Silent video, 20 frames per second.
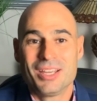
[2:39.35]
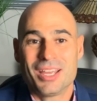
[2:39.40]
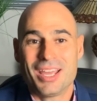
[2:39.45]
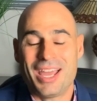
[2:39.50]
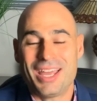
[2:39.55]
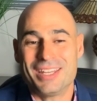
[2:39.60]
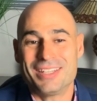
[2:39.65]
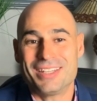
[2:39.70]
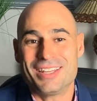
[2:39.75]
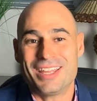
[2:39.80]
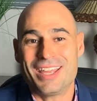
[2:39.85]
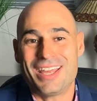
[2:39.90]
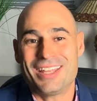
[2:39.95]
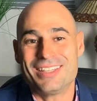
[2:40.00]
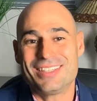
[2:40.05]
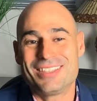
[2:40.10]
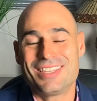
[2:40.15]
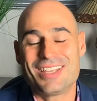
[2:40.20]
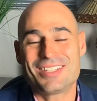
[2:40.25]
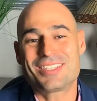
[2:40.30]

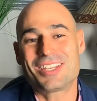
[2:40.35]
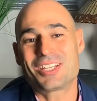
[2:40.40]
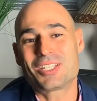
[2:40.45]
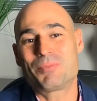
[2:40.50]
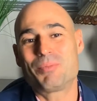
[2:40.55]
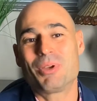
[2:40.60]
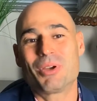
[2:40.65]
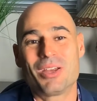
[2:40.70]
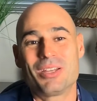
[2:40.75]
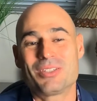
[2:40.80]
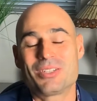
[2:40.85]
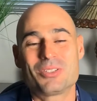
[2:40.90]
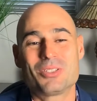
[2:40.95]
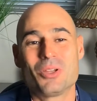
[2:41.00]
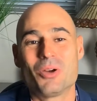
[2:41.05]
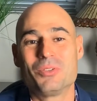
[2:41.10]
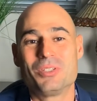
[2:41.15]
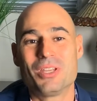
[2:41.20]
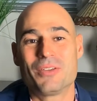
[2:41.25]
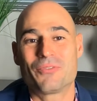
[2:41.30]
And this experience is
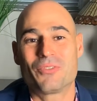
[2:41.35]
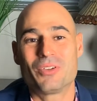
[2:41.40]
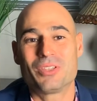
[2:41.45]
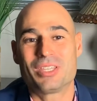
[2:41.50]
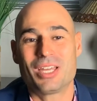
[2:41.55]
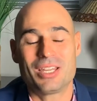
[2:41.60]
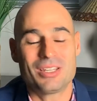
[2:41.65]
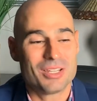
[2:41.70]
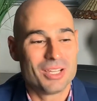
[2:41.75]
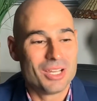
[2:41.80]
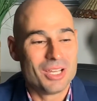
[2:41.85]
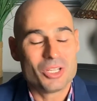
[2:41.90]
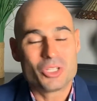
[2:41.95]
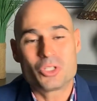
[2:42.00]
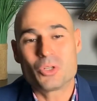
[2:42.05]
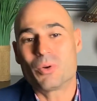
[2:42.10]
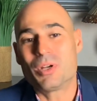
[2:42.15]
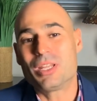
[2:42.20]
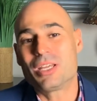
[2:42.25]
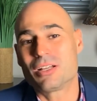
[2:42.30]
no different than
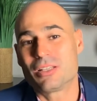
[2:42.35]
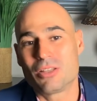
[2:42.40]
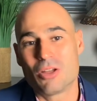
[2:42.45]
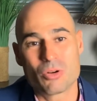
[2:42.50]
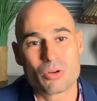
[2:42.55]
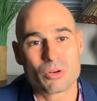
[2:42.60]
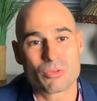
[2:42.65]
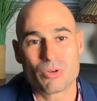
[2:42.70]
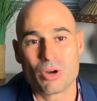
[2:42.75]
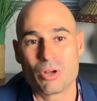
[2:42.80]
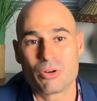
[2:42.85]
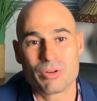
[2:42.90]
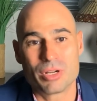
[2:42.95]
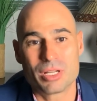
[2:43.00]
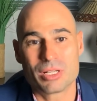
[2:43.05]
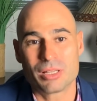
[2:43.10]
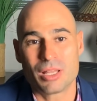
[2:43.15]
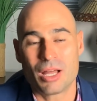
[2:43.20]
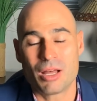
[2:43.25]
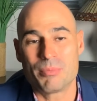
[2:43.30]
joining a local Rotary
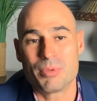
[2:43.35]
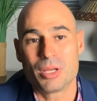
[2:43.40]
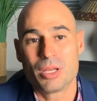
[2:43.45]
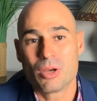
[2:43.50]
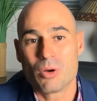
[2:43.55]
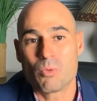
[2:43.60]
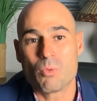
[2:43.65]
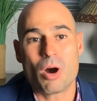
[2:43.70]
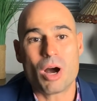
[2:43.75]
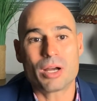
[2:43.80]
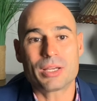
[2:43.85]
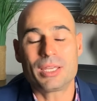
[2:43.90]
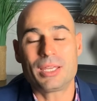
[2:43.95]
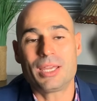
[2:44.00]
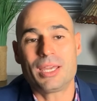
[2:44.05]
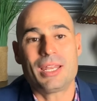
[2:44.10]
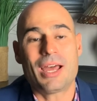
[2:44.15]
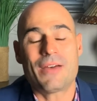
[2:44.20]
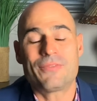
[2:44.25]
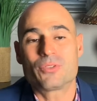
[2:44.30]
Club, walking
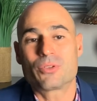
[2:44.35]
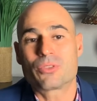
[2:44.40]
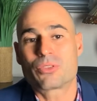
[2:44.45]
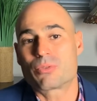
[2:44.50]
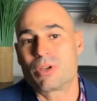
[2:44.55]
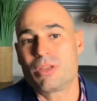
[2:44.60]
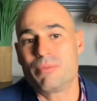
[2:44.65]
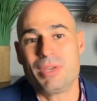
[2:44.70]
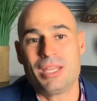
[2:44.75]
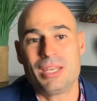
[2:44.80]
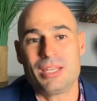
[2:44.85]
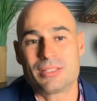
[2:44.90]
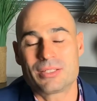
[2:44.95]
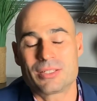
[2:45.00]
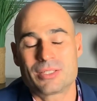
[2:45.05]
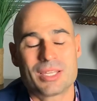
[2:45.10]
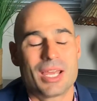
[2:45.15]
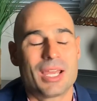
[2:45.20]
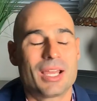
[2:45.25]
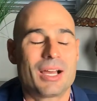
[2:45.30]
in after 3 meetings
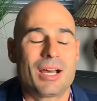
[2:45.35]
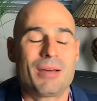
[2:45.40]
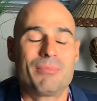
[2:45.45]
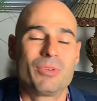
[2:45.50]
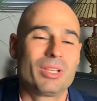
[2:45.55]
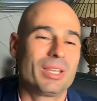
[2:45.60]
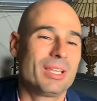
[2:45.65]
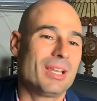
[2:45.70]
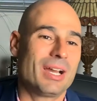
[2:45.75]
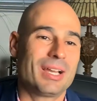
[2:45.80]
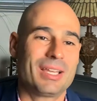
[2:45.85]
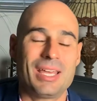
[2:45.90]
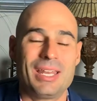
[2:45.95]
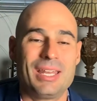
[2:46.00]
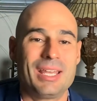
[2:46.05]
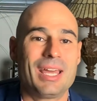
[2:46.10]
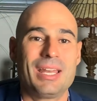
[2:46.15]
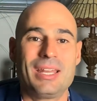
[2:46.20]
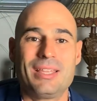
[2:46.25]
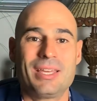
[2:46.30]
and saying, I'm really not
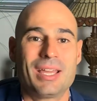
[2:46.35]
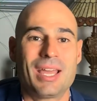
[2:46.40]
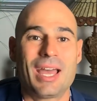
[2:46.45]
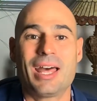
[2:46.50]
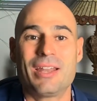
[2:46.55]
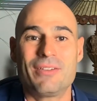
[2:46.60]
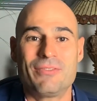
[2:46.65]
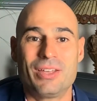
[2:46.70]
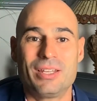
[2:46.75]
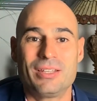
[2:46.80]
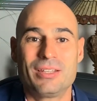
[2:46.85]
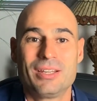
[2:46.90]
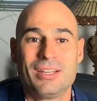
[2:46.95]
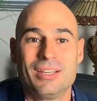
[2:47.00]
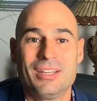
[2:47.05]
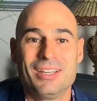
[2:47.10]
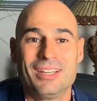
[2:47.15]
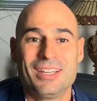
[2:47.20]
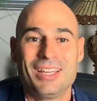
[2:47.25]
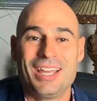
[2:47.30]
getting anything out of it.
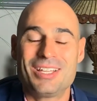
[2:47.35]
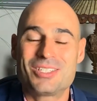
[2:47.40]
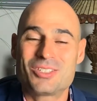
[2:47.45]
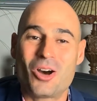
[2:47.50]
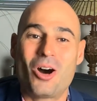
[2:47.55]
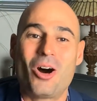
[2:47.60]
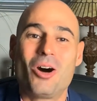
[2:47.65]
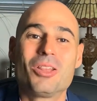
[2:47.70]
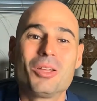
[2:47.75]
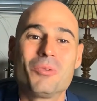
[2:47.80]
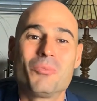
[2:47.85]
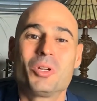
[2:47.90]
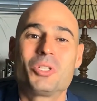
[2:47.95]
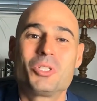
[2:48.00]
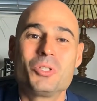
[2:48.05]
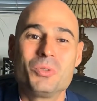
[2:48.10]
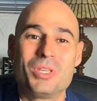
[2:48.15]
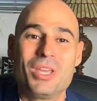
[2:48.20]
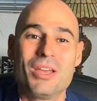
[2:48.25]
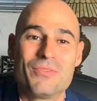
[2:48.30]
It's all in
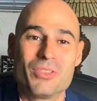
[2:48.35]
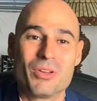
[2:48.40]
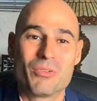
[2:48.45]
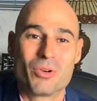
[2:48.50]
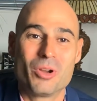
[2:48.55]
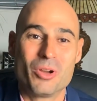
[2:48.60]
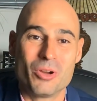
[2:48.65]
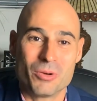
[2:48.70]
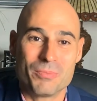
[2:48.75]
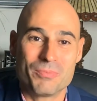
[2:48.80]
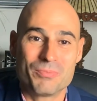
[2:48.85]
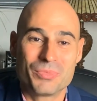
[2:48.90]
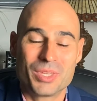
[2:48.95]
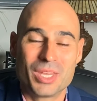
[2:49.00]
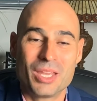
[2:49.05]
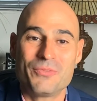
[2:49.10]
what you give the room.